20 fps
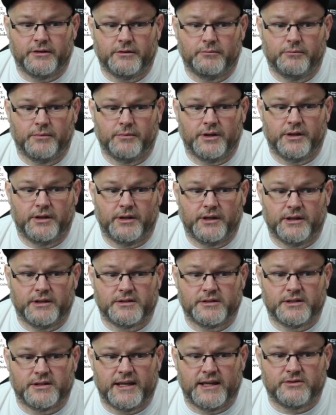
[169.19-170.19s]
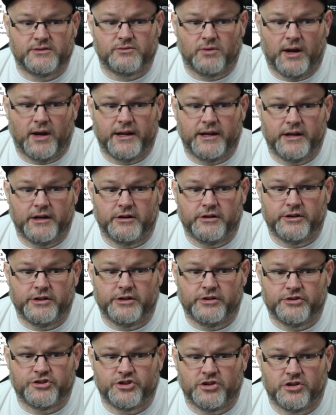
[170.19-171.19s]
but it says right here your
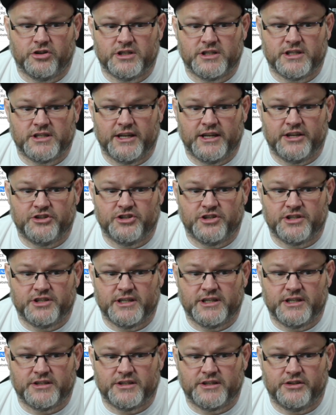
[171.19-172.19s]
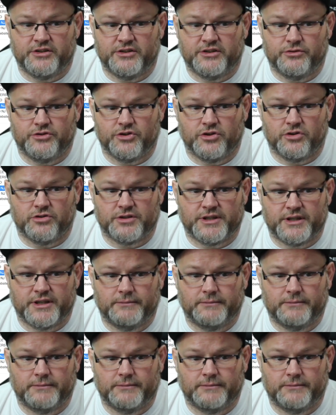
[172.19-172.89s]
insurance agency is in New Jersey.